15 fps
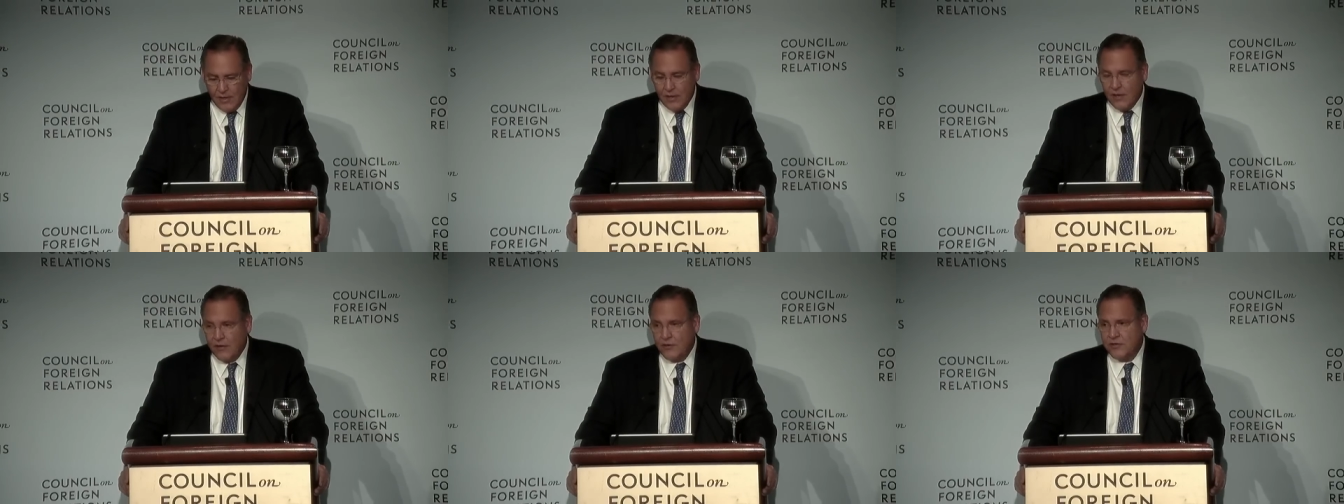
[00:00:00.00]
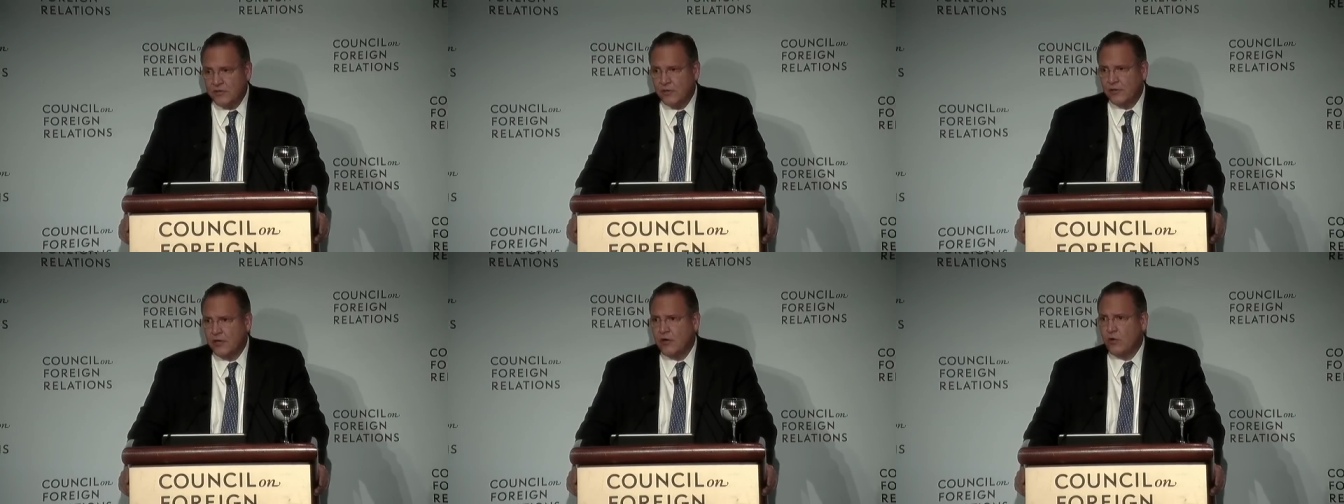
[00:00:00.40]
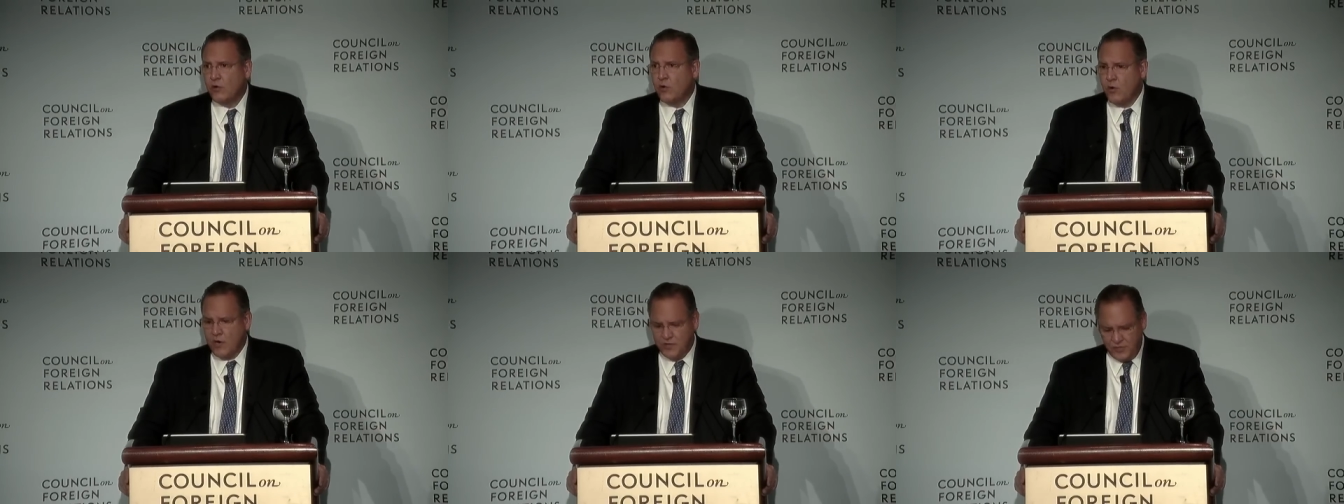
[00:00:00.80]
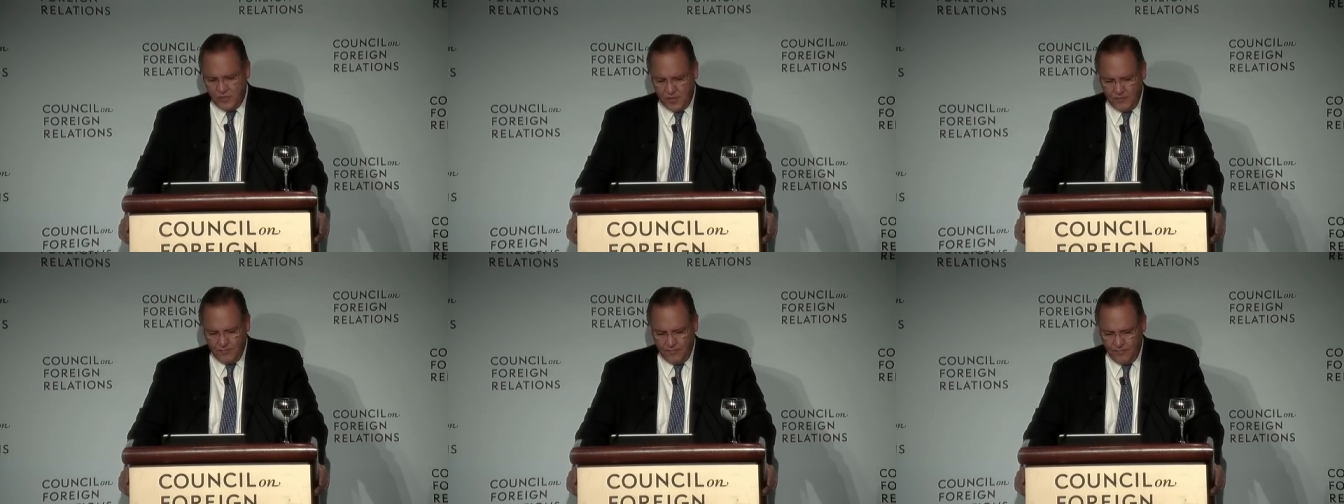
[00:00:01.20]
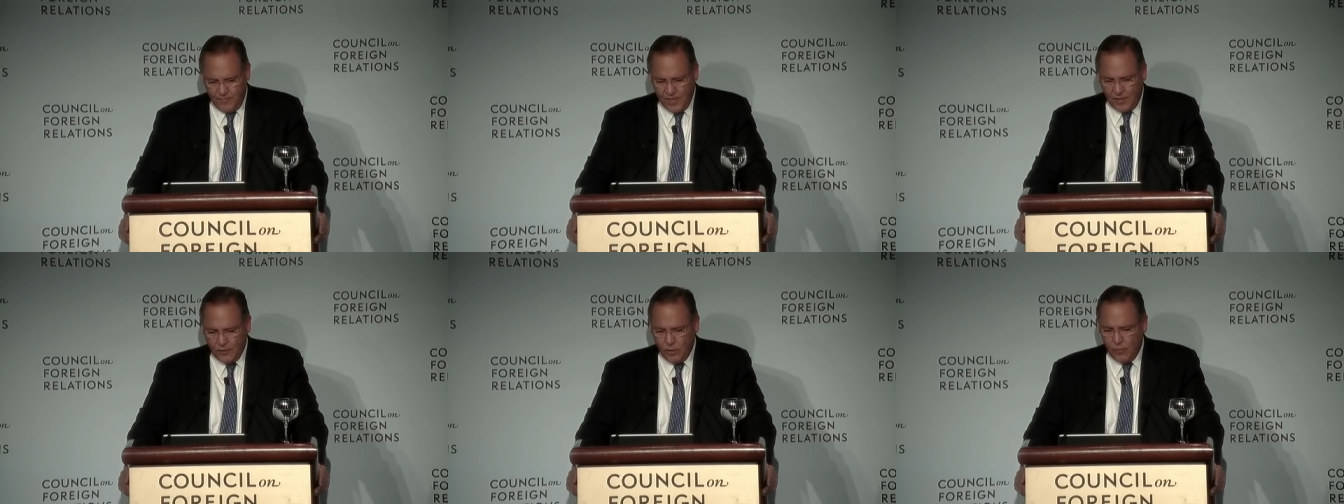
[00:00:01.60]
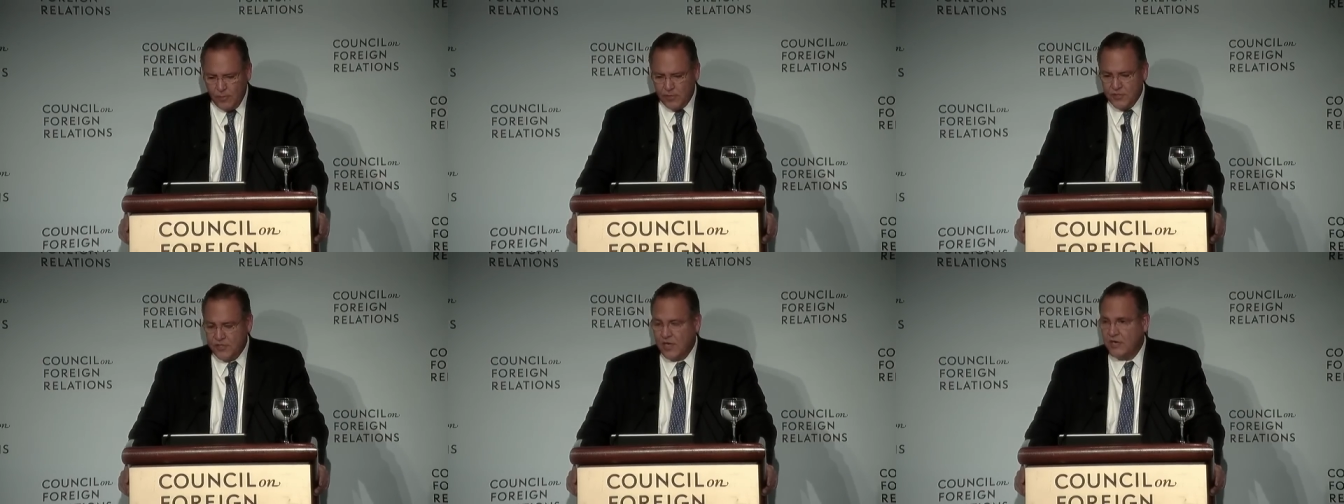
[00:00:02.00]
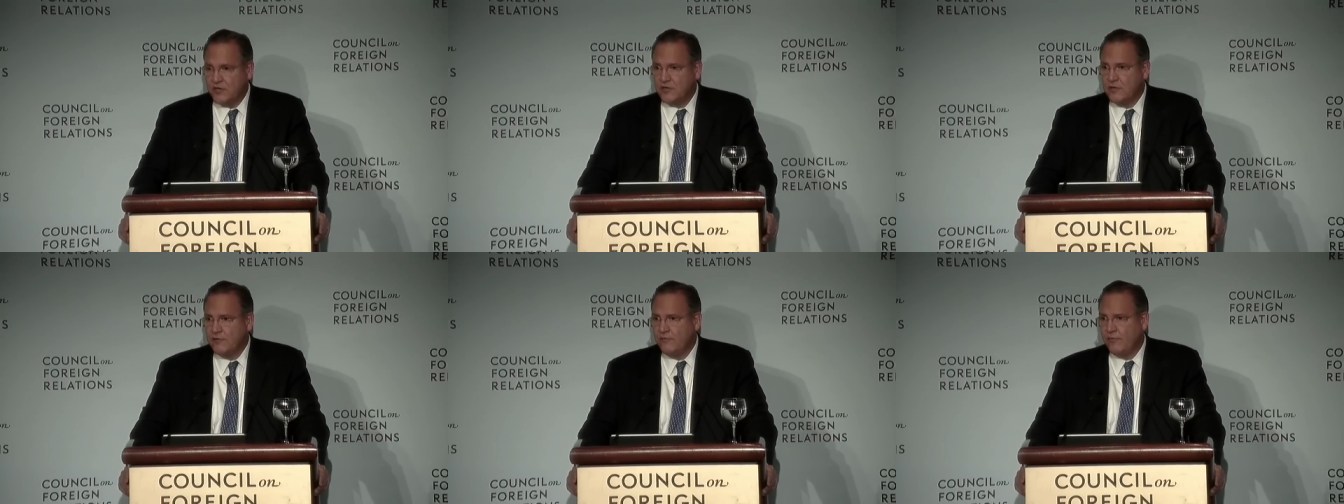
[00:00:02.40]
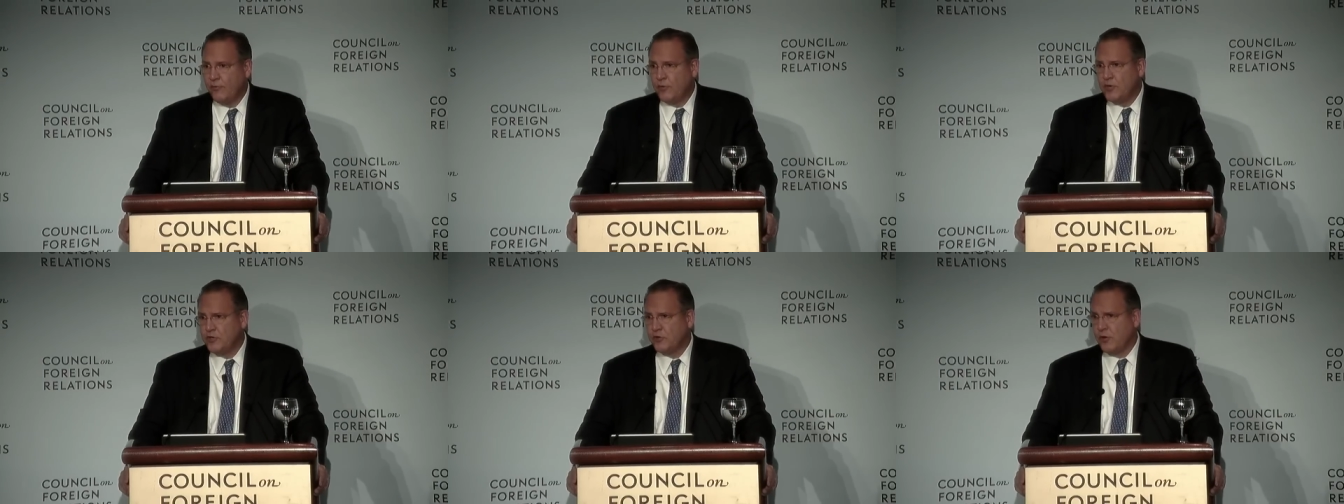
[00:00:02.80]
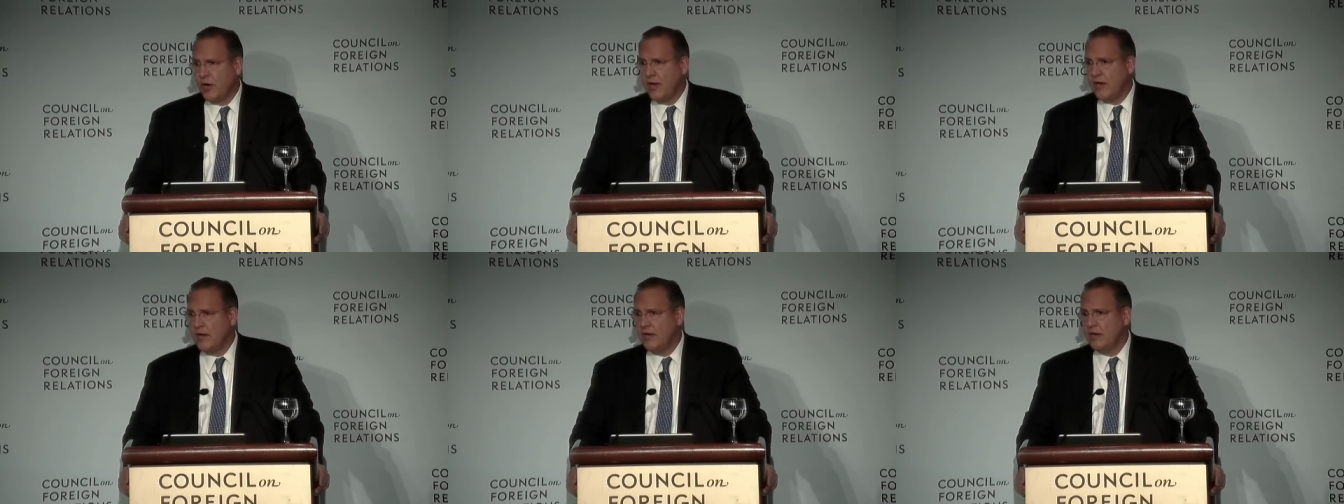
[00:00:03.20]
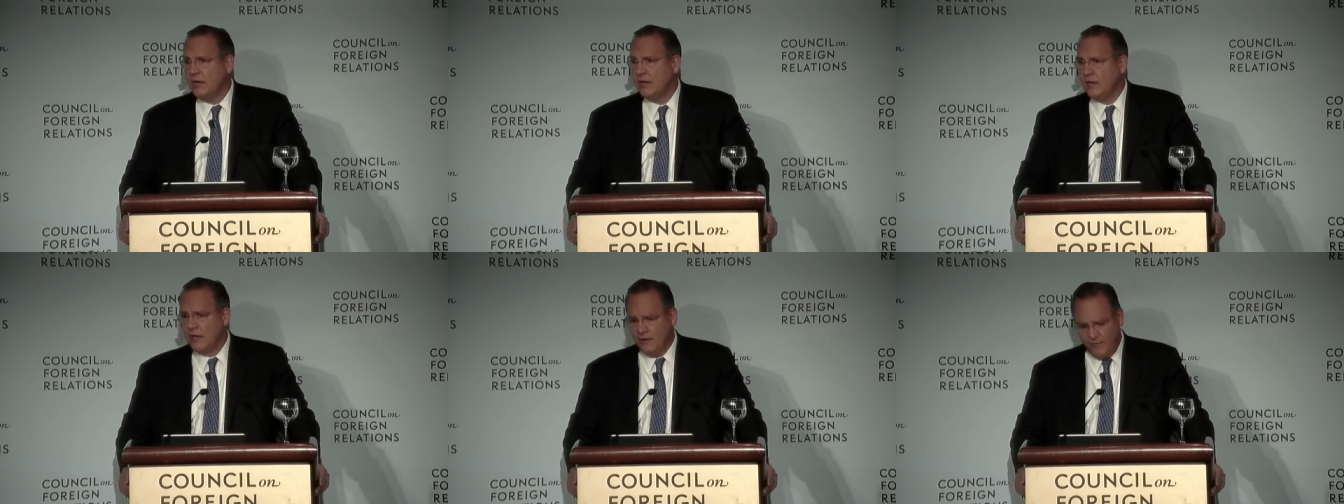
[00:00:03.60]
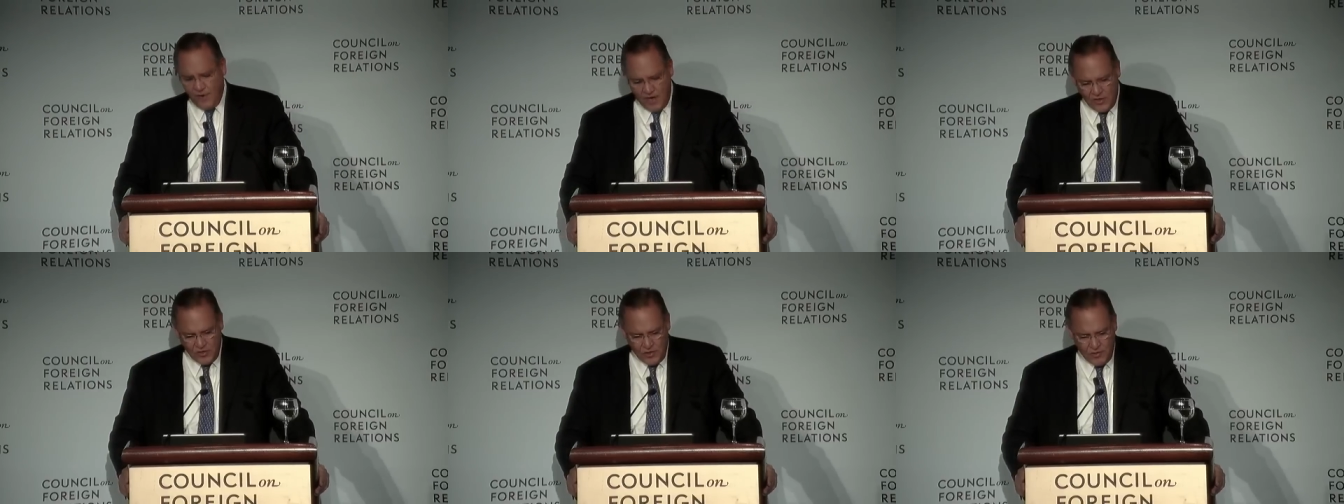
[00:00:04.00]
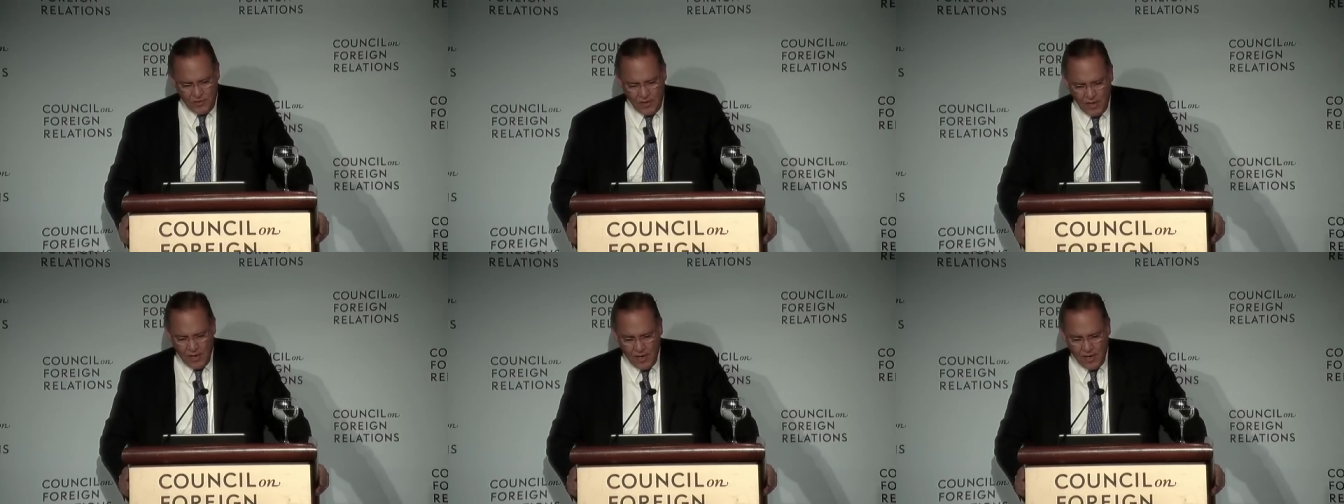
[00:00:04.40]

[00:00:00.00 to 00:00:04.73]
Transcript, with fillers: There's certainly no question that globalization, free trade, innovation,